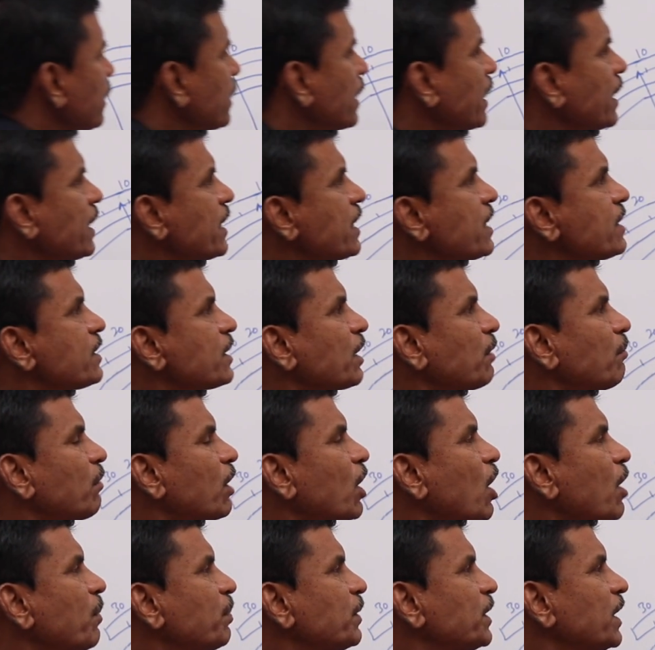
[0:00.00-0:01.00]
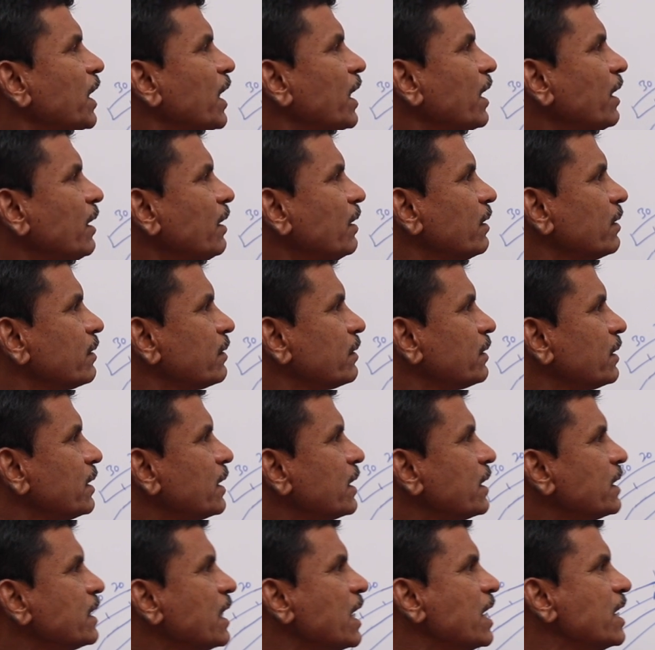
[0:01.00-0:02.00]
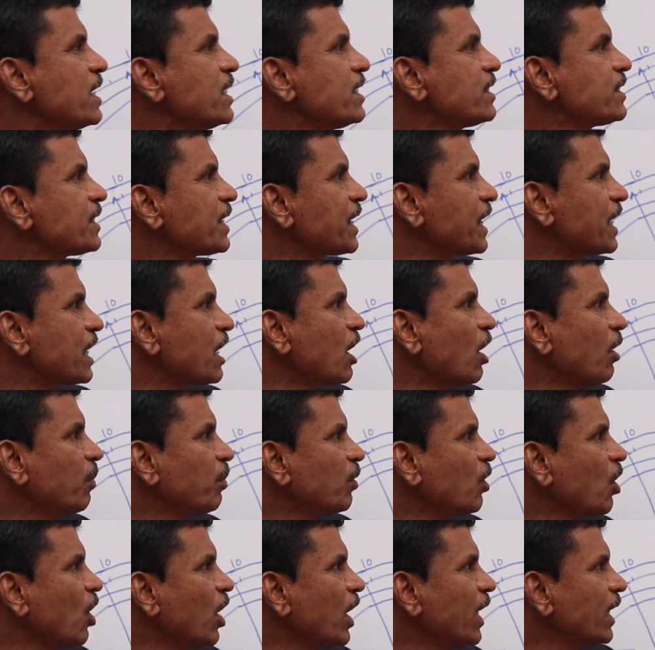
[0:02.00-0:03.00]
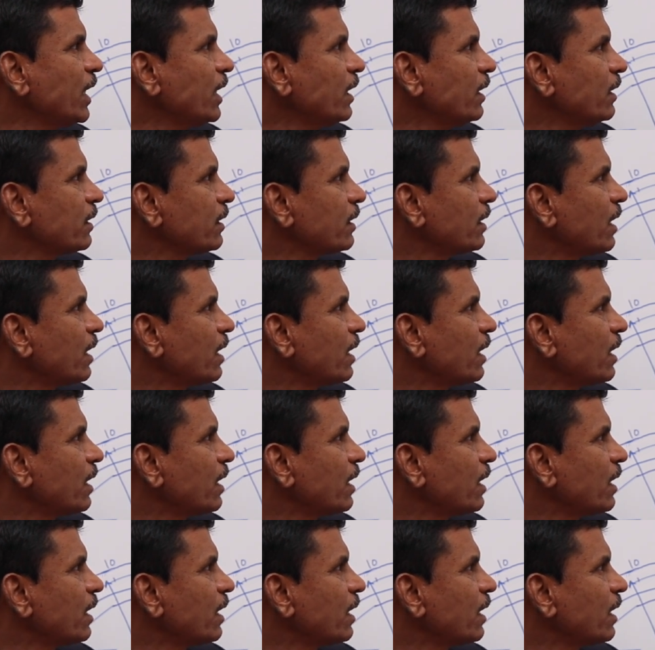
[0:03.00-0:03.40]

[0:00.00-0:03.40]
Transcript: N is number of turns, A is area of coil,